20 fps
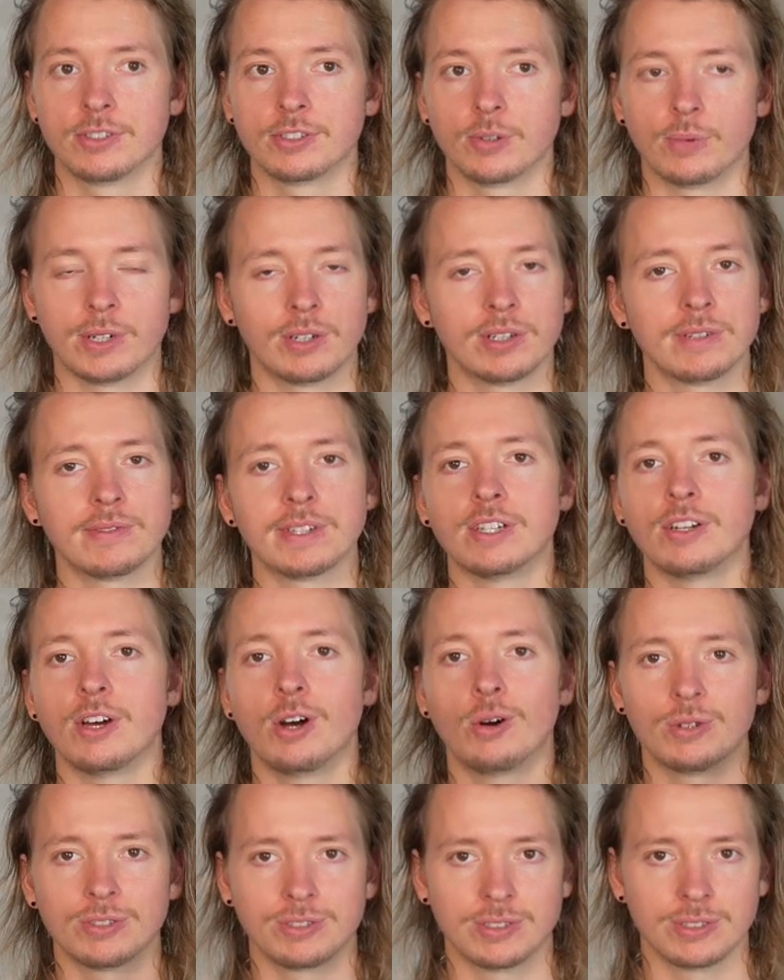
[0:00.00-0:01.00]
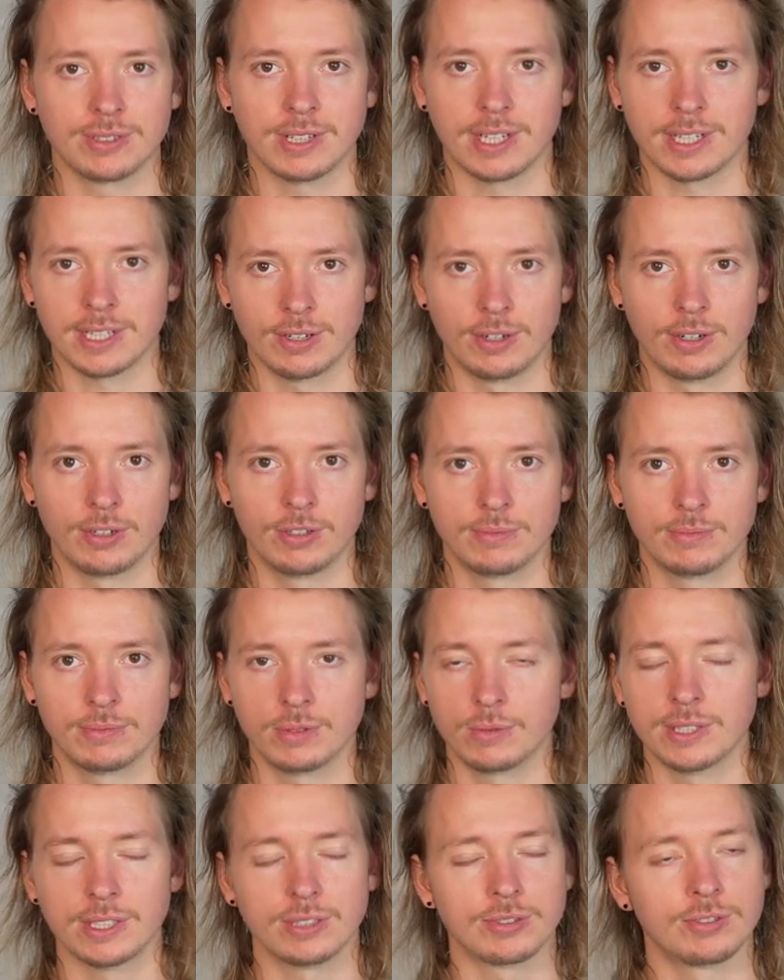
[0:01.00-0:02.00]
So we don't even know what she's like at home,
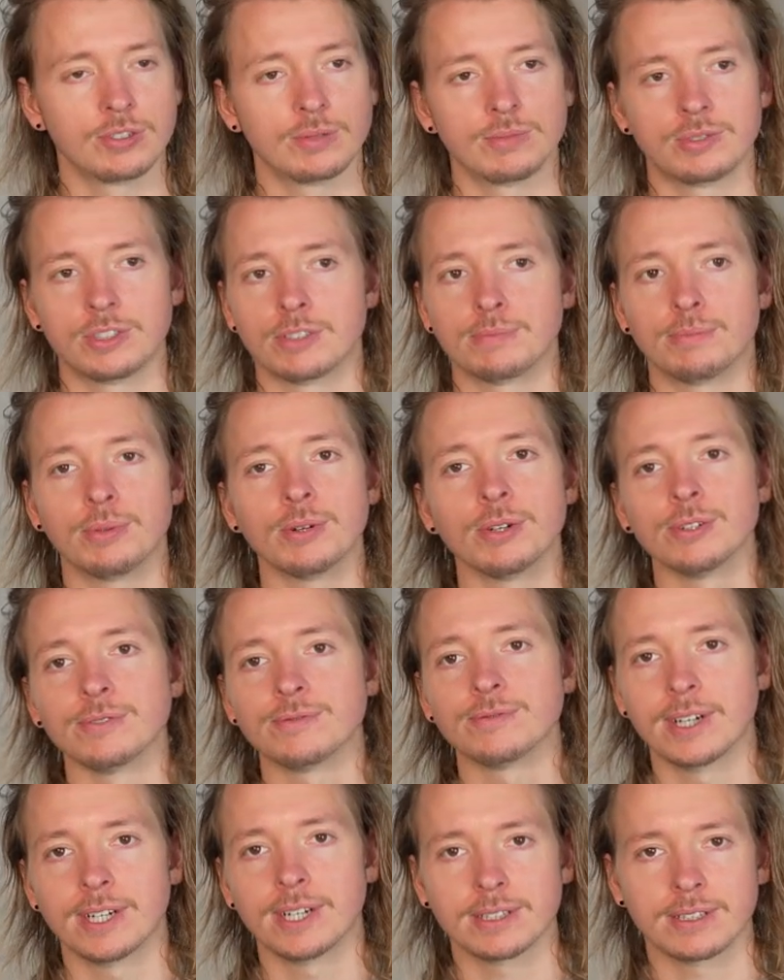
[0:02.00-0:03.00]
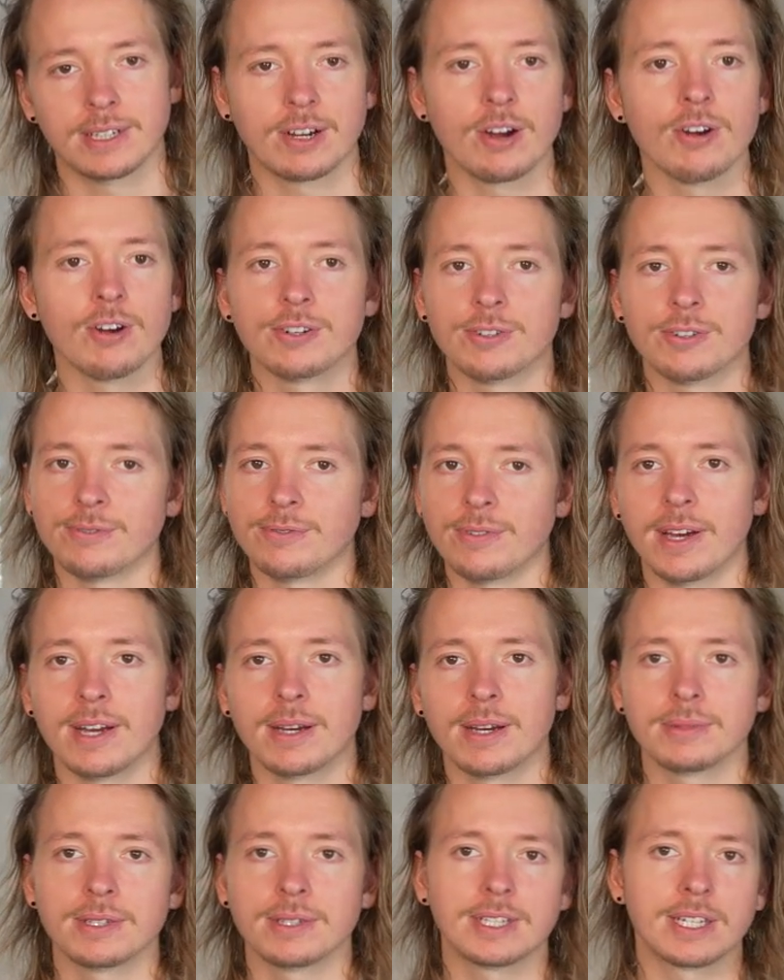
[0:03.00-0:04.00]
but we assume she's perfect. Like her and her
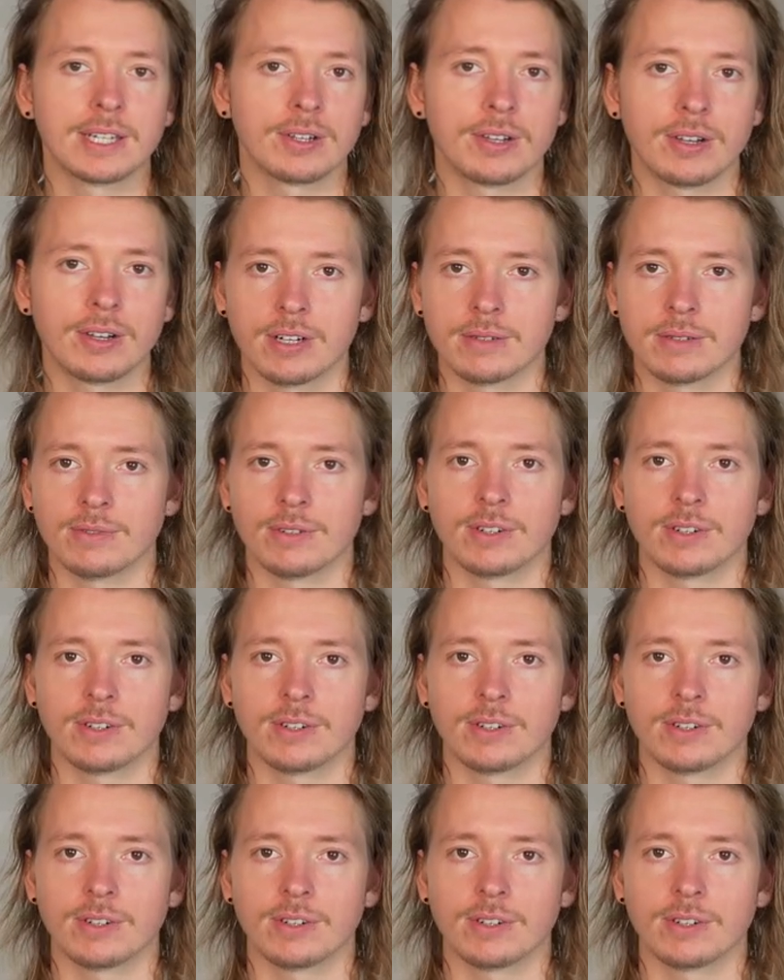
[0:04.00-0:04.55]
family get along